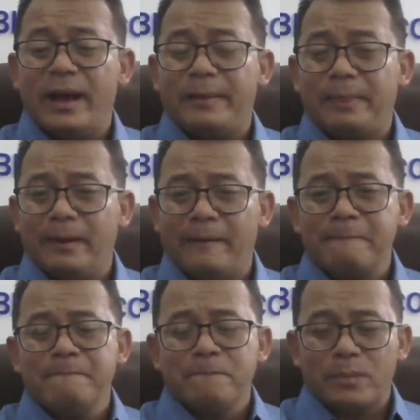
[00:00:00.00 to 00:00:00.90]
at the
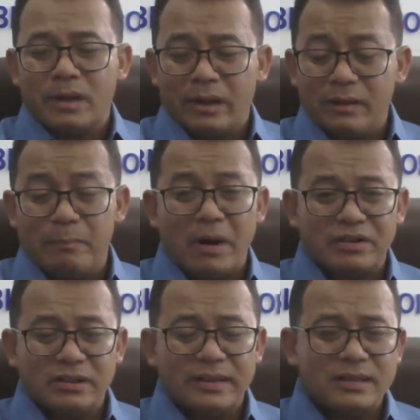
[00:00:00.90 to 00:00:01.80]

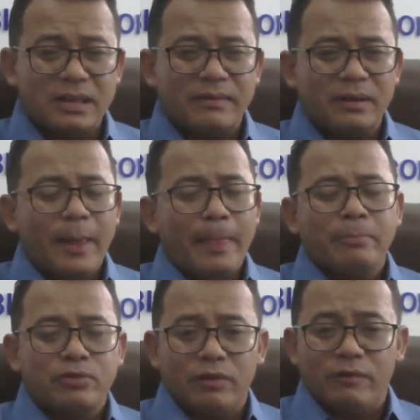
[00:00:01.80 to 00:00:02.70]
percentage level.
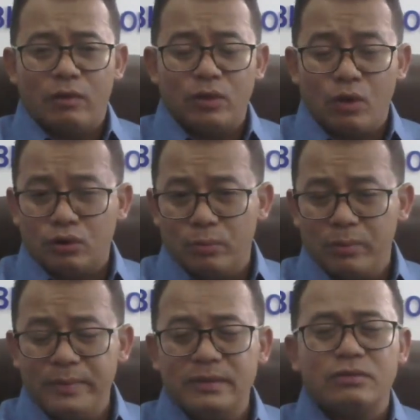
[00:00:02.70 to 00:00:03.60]
So for the
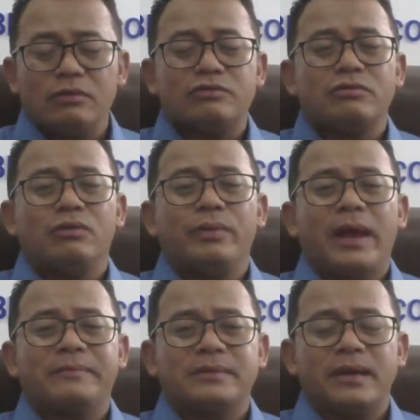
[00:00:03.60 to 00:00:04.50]
automobiles also, we
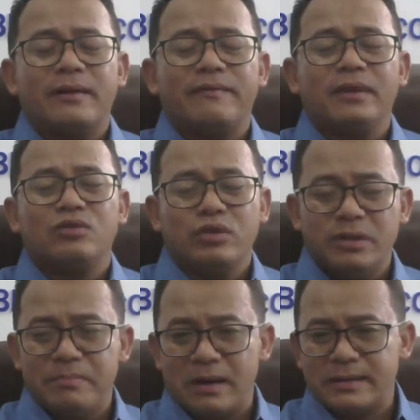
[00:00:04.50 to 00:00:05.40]
have set up the
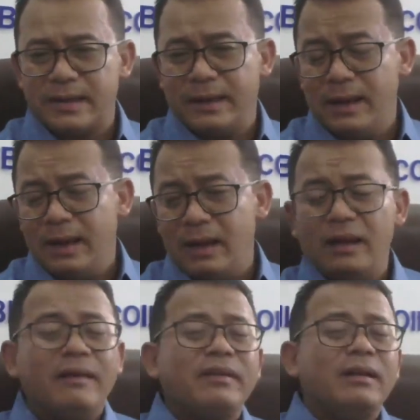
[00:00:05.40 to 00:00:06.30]
20%
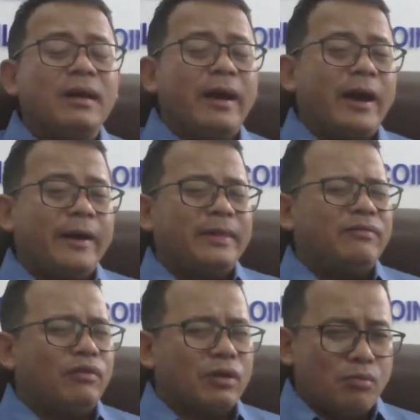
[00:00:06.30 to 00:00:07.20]
level, and
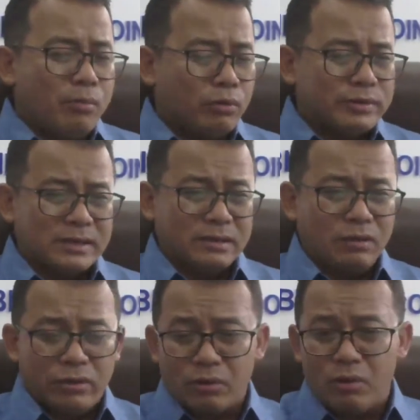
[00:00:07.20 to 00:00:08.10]
for the mobile section
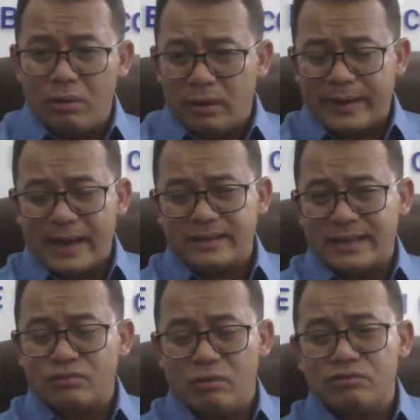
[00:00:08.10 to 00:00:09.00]
or the
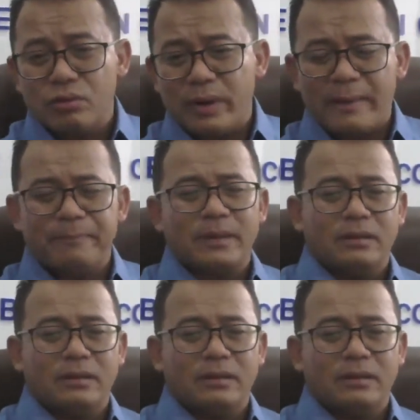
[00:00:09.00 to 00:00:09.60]
gadgets also, we have